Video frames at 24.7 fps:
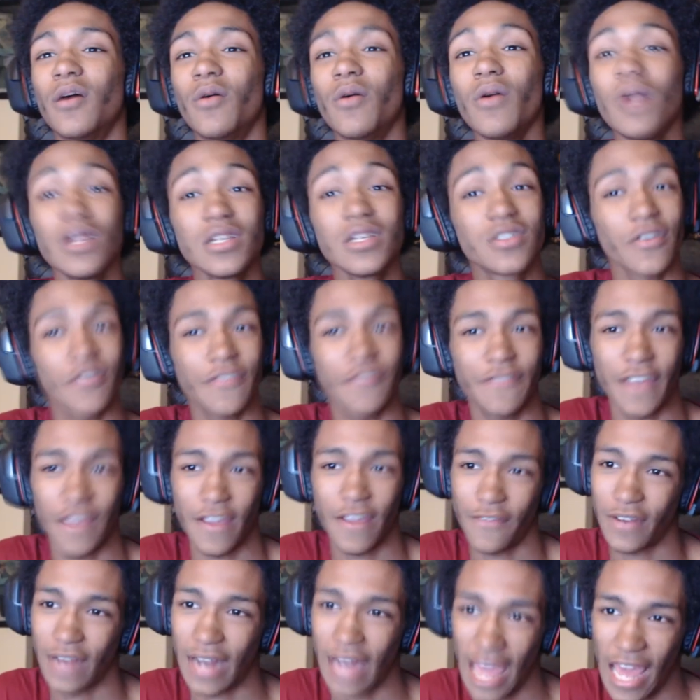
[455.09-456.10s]
is your
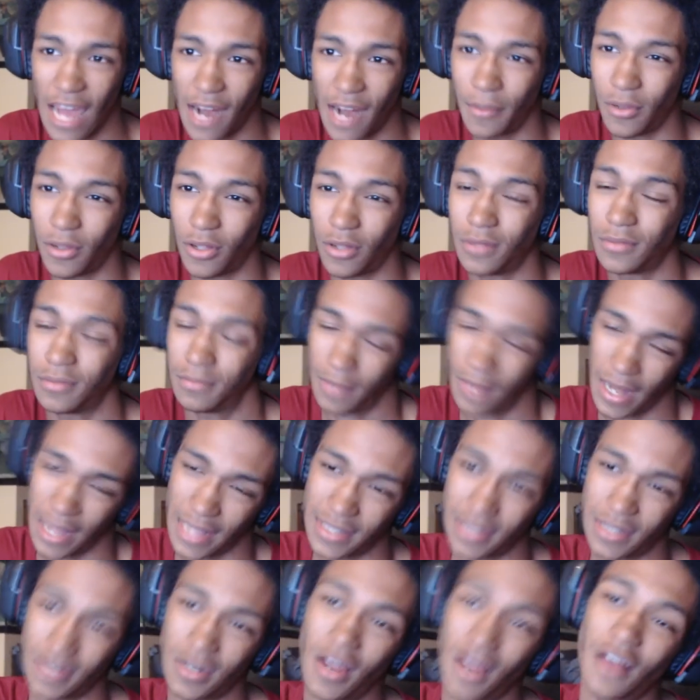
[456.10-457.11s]
favorite animal? Mine's a
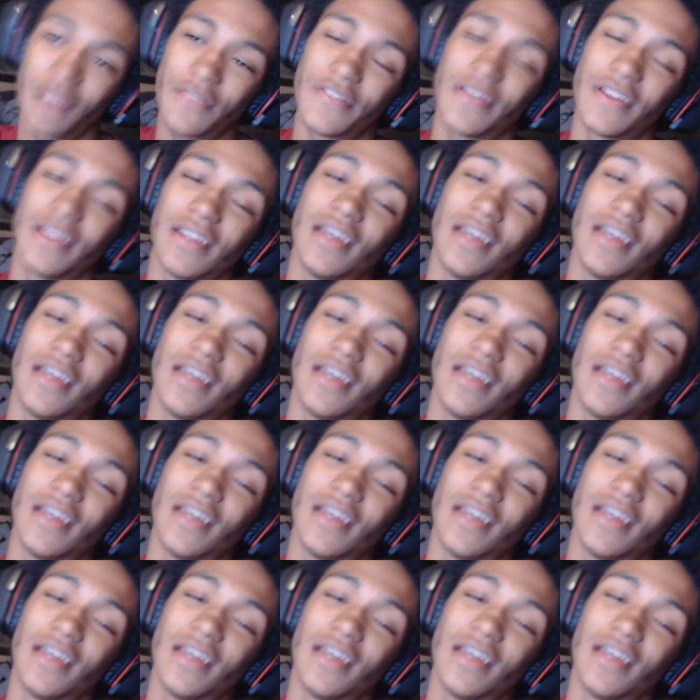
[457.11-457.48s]
dolphin.